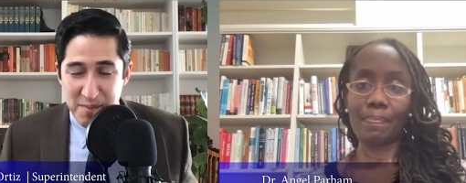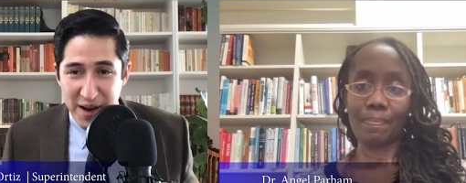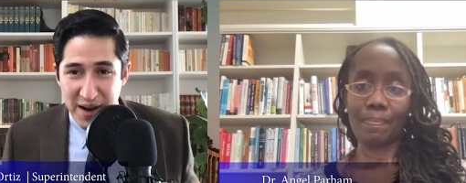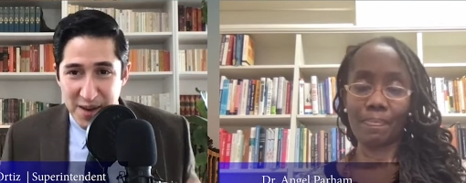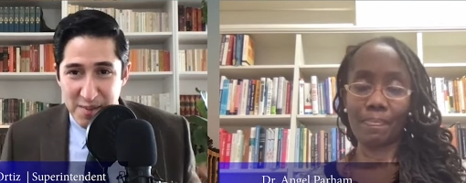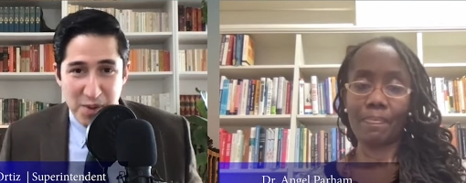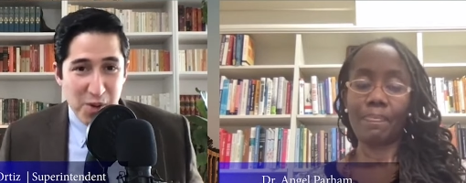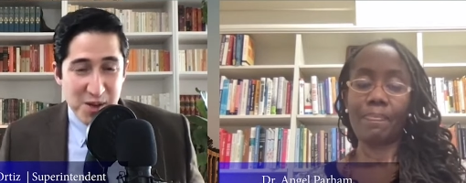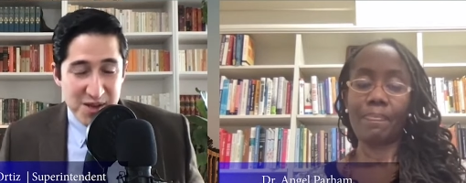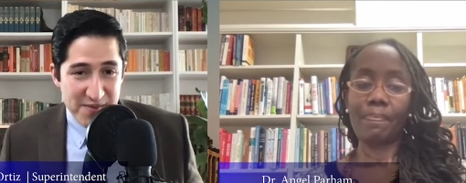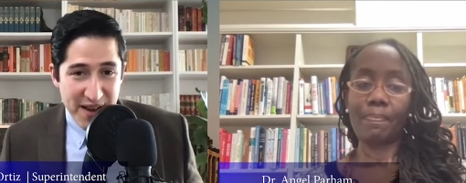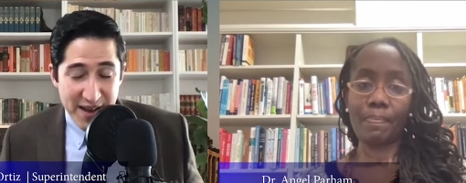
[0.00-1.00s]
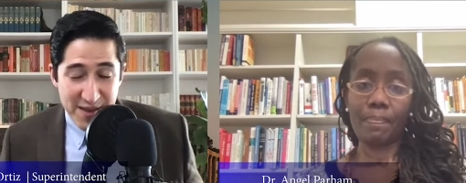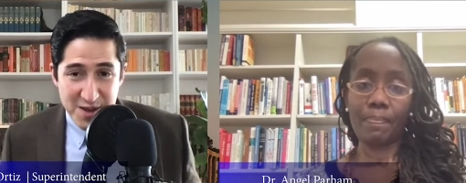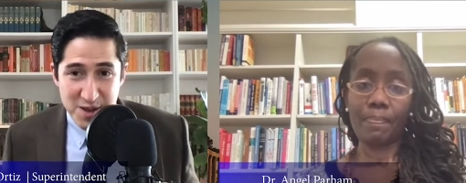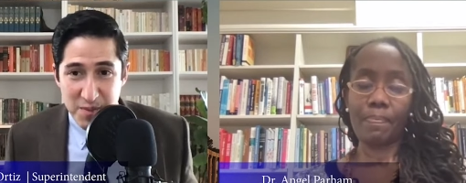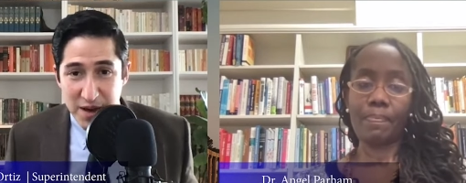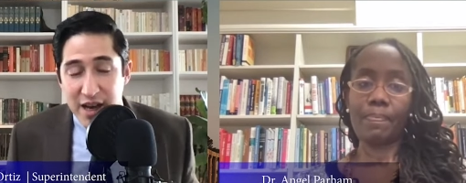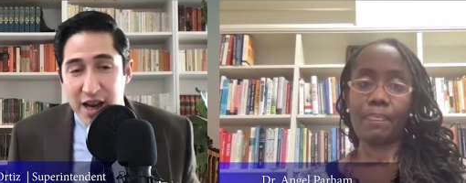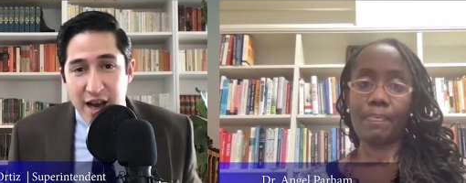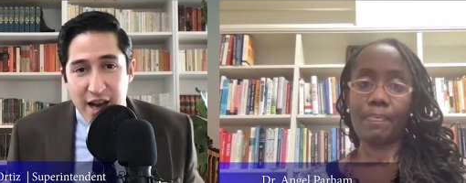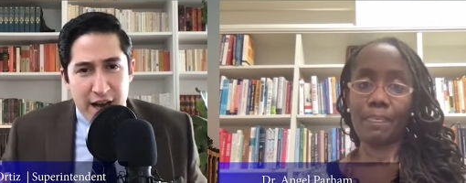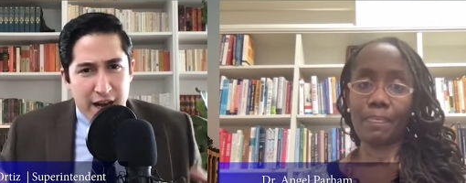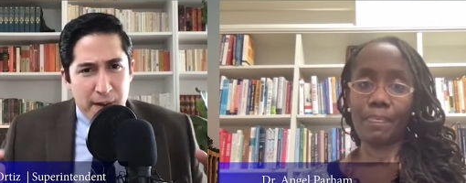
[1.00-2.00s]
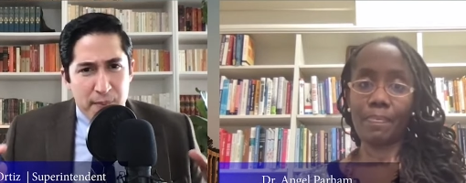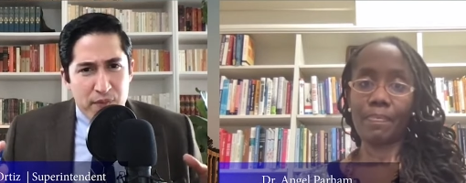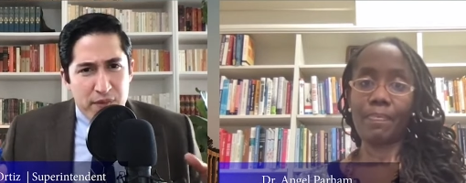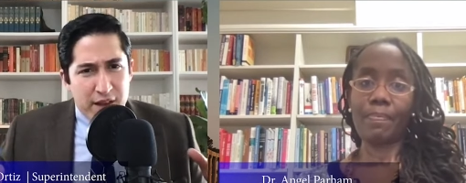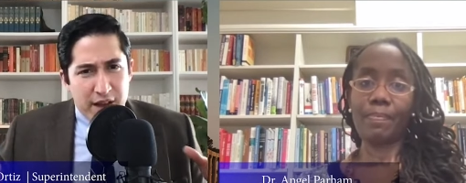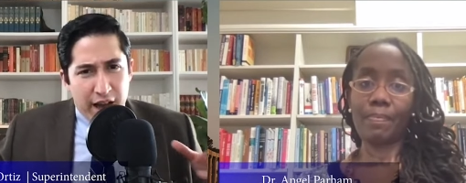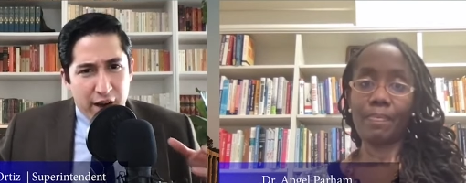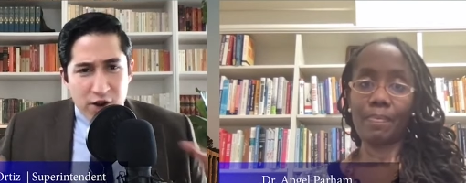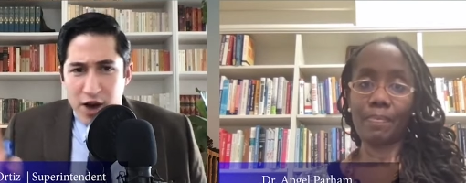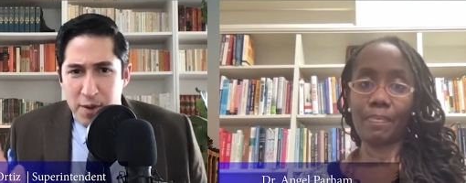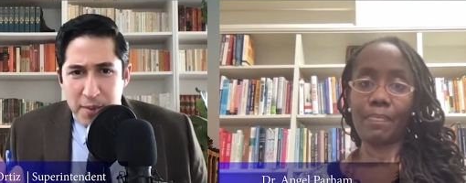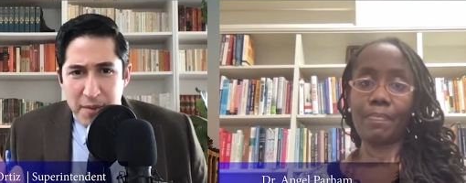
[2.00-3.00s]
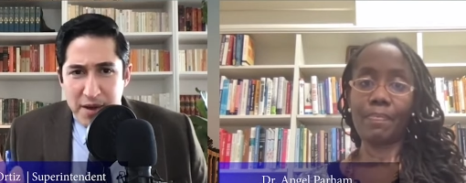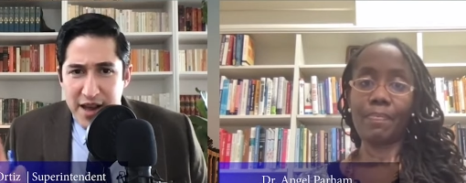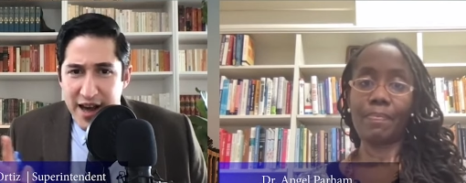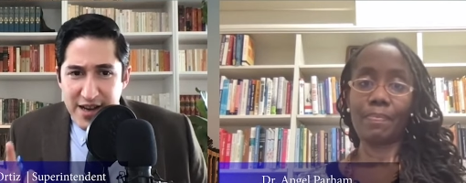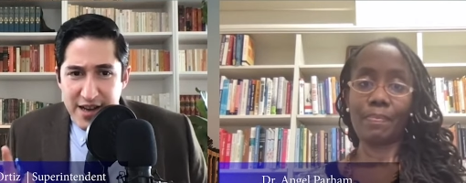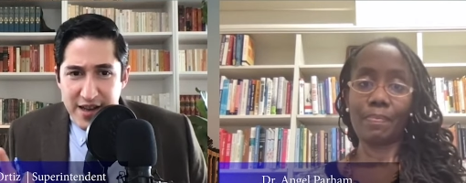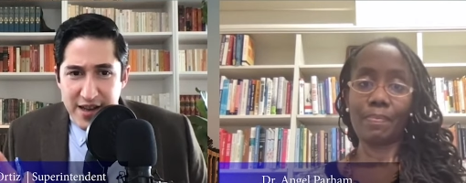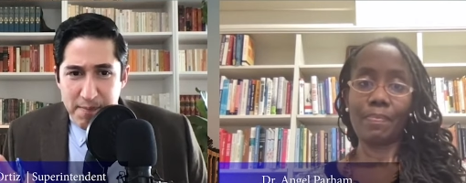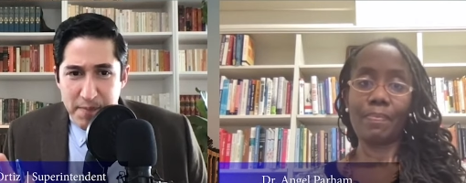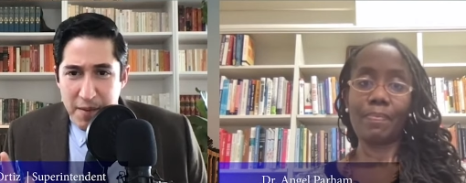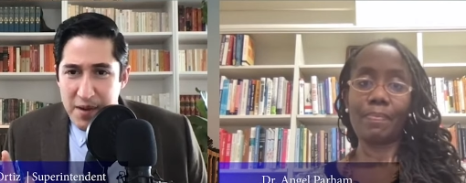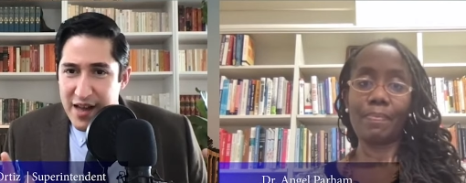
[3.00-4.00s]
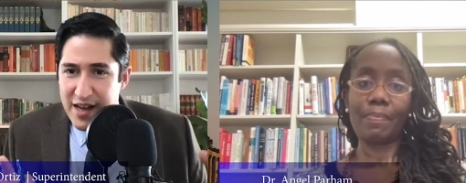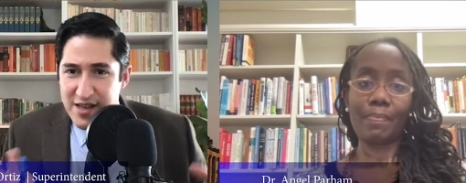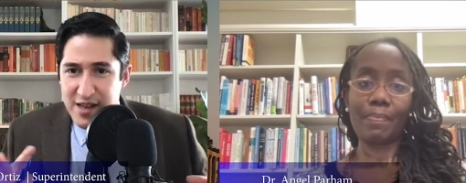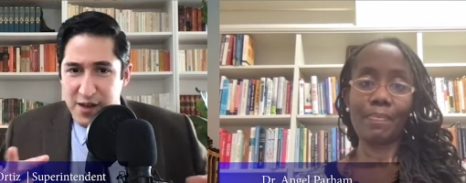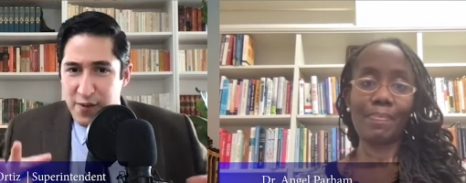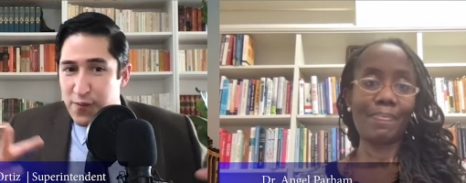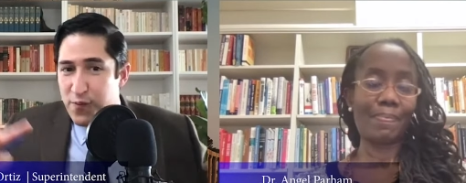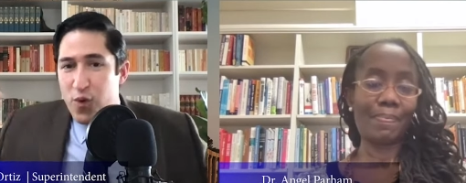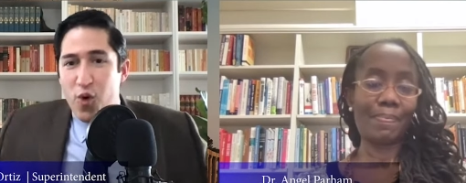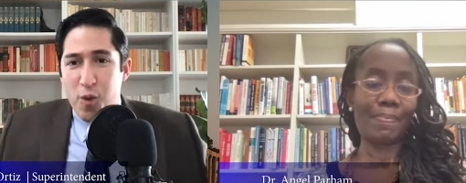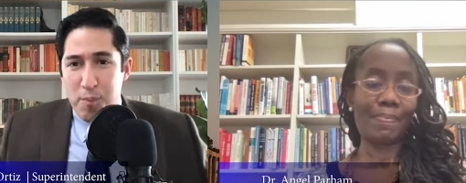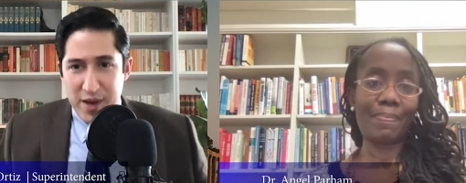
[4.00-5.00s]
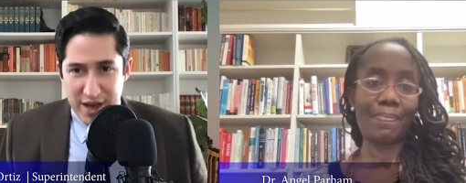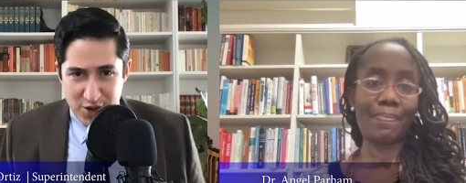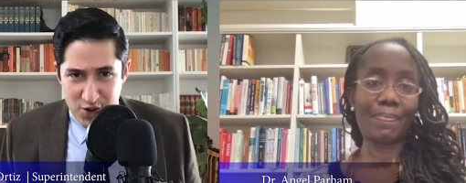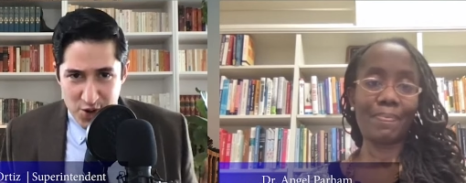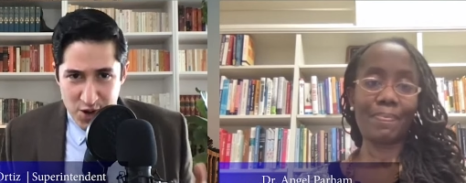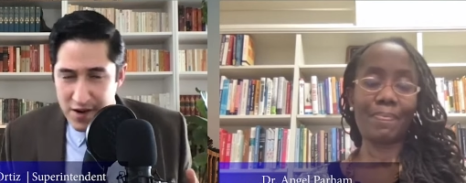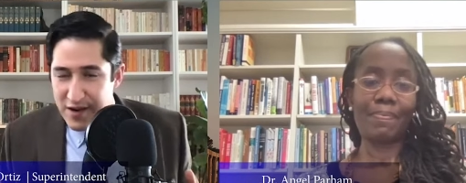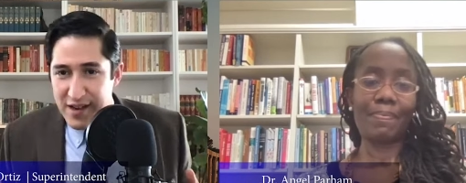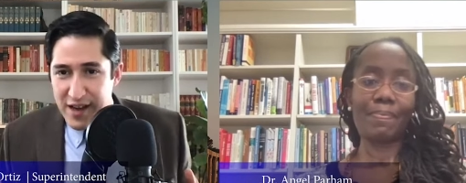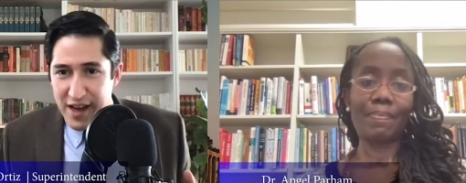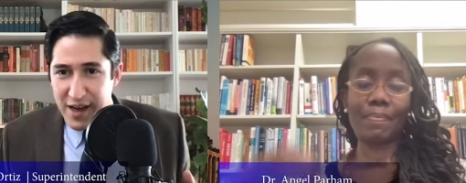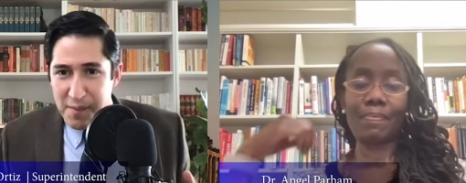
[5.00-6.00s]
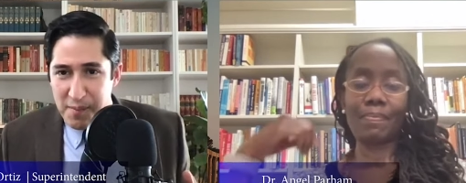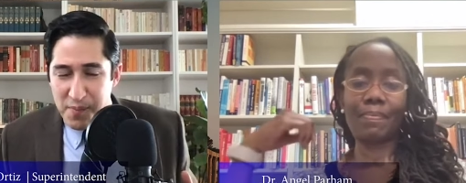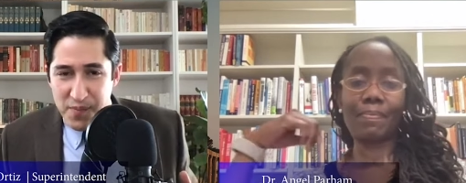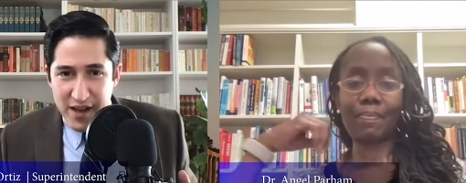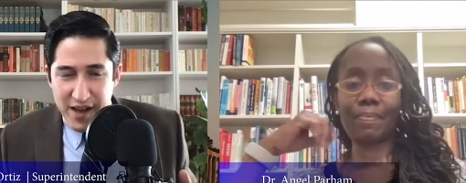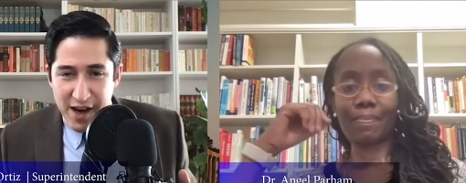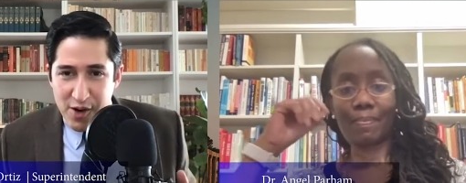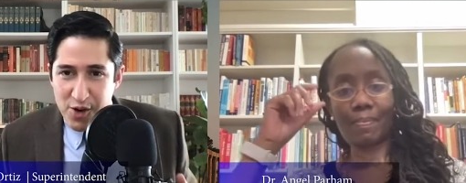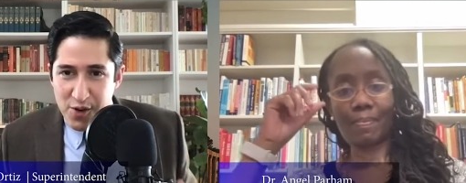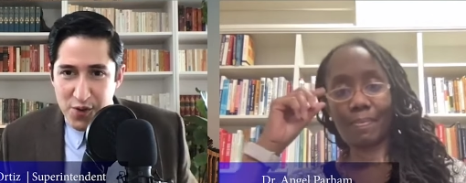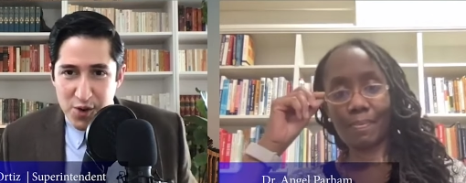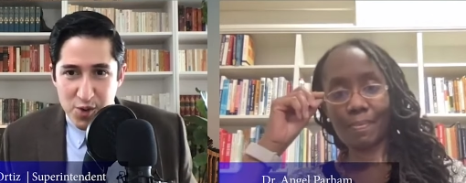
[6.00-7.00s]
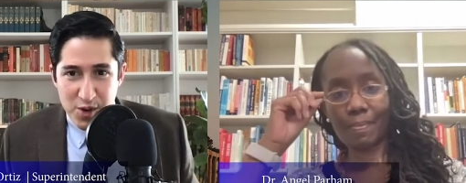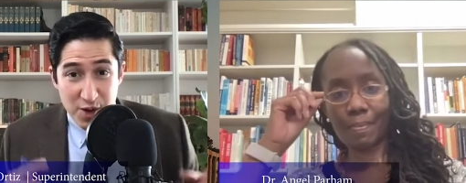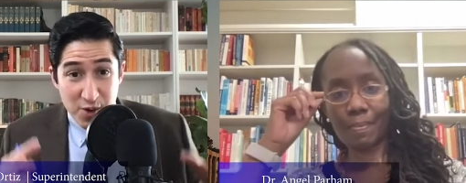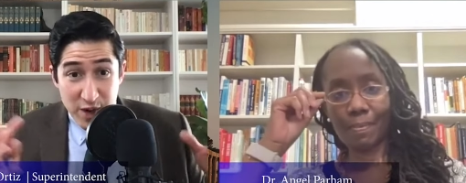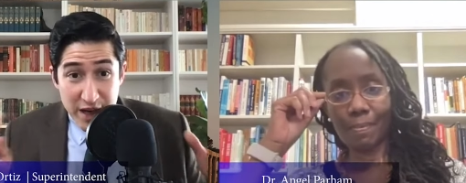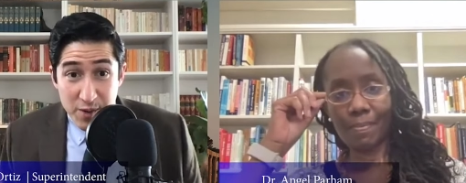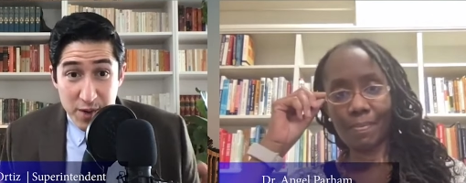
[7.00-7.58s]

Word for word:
Speaker 1: by the polis of Athens. But I don't know, maybe that's not the full picture. And I don't know if you would agree